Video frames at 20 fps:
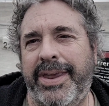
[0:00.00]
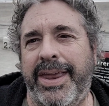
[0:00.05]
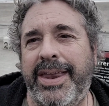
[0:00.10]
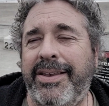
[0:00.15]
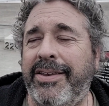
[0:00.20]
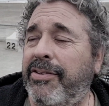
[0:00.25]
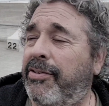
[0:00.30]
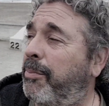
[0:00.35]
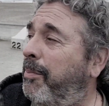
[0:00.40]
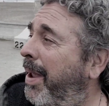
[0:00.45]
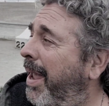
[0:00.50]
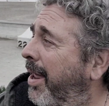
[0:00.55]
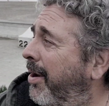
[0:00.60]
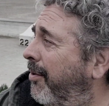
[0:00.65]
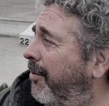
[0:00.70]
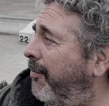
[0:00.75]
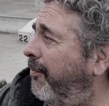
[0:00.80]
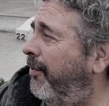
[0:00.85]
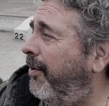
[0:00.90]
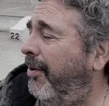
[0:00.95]
And it doesn't
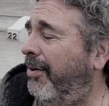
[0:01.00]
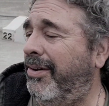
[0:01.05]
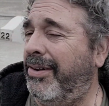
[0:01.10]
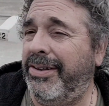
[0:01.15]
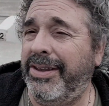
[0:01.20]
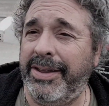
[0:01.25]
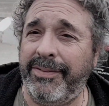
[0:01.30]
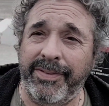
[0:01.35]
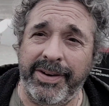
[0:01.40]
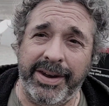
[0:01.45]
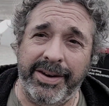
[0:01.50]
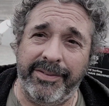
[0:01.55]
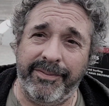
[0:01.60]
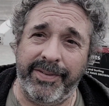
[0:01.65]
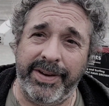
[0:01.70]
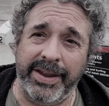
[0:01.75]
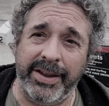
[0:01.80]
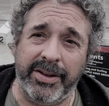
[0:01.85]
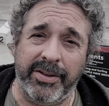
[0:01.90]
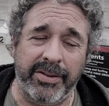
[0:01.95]
matter if you're living in a
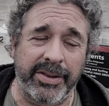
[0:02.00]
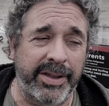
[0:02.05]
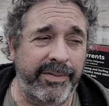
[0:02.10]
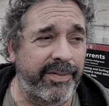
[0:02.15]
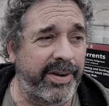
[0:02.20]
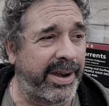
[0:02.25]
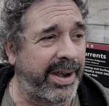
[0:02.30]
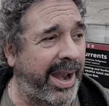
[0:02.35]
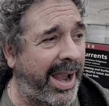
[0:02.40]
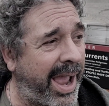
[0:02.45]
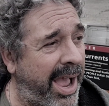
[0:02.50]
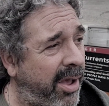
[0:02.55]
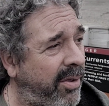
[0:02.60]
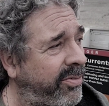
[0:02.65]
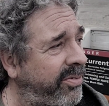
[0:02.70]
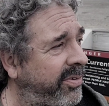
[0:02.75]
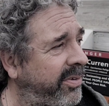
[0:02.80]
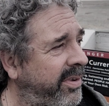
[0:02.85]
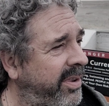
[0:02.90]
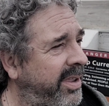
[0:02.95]
vehicle, living in a
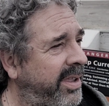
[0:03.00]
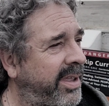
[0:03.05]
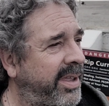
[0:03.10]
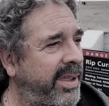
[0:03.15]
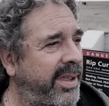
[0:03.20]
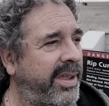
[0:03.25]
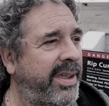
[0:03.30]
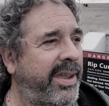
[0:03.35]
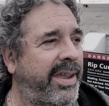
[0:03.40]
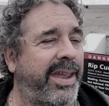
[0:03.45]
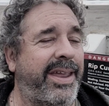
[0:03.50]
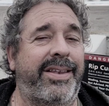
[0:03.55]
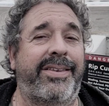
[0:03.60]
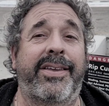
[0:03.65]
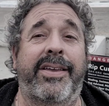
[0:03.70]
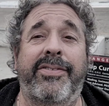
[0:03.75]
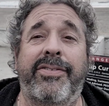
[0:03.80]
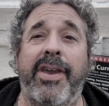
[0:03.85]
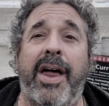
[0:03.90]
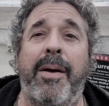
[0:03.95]
house. It
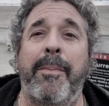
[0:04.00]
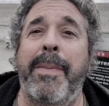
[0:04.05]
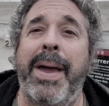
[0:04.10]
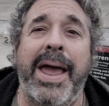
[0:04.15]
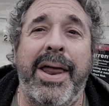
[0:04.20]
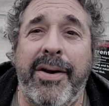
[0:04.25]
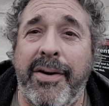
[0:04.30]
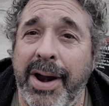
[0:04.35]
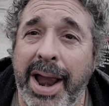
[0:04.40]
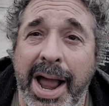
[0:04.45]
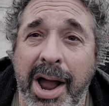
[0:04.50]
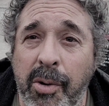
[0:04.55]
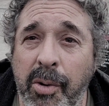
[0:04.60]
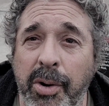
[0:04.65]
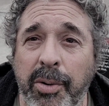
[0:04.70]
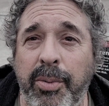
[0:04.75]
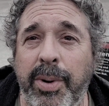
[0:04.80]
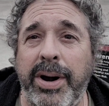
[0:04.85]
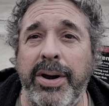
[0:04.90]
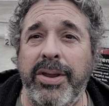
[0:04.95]
does not matter how or
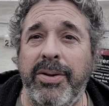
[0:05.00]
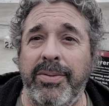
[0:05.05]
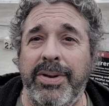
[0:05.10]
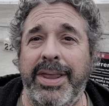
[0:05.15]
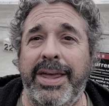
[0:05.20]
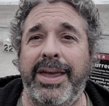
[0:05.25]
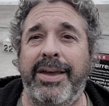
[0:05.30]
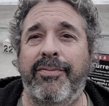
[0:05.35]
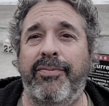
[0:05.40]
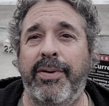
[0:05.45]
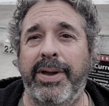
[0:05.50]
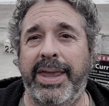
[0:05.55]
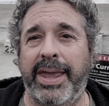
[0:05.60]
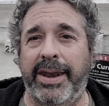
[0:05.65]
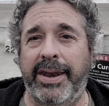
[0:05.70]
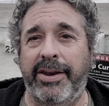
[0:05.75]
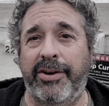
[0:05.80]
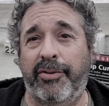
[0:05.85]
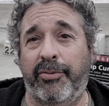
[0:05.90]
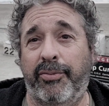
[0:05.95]
where you live. We get
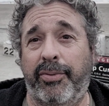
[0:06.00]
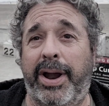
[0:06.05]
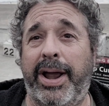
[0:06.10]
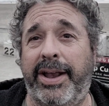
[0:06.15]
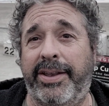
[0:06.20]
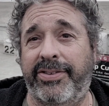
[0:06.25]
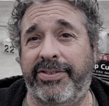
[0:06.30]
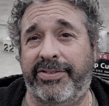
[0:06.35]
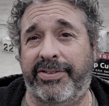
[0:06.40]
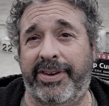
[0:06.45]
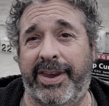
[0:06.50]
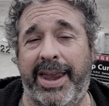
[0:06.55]
into ruts.